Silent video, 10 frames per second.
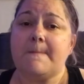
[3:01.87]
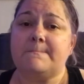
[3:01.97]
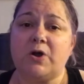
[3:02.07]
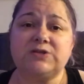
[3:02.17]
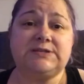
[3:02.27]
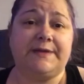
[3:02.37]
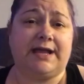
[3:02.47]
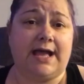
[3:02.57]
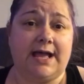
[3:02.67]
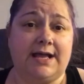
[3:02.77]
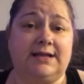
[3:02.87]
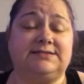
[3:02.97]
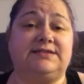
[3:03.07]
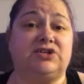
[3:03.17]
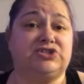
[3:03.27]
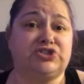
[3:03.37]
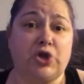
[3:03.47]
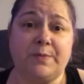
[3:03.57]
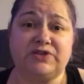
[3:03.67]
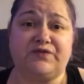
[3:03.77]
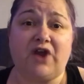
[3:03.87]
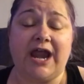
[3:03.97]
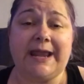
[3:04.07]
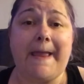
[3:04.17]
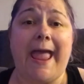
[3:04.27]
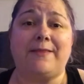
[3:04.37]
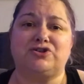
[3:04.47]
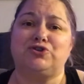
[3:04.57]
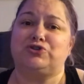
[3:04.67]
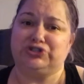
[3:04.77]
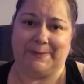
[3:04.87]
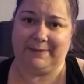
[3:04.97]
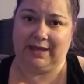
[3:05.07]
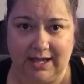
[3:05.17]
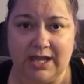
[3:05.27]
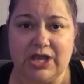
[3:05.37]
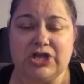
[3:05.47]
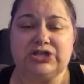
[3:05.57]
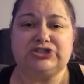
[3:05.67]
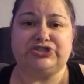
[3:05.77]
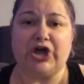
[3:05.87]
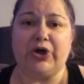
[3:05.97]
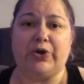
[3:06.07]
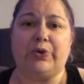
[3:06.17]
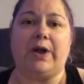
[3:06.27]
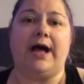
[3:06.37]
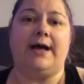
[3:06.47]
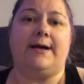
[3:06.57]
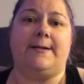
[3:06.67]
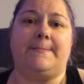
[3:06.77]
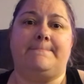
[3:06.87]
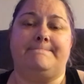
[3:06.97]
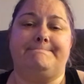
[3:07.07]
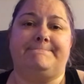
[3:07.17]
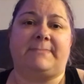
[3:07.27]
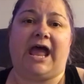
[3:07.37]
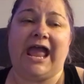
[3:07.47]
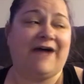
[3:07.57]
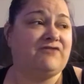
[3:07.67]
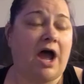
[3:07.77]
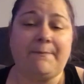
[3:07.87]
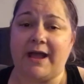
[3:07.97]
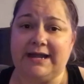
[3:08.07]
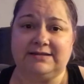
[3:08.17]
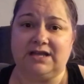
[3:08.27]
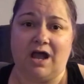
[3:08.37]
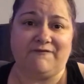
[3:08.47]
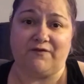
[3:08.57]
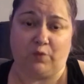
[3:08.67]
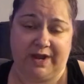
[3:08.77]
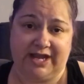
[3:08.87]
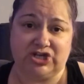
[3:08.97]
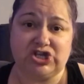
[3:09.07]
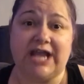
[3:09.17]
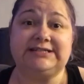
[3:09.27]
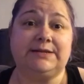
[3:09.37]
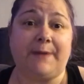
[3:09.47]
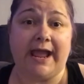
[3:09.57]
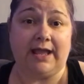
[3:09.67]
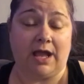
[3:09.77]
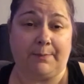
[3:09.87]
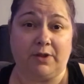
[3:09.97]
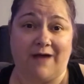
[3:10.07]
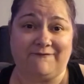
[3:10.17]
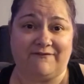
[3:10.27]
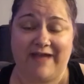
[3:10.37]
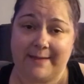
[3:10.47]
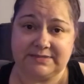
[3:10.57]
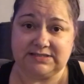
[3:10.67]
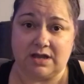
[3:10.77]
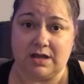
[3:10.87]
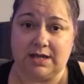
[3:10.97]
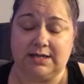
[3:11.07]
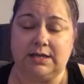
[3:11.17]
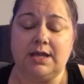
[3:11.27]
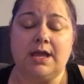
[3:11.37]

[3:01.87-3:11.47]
mostly because there's so much variety and there's no shipping. So I have not bought anything off of Wish. I did buy a couple off of Amazon.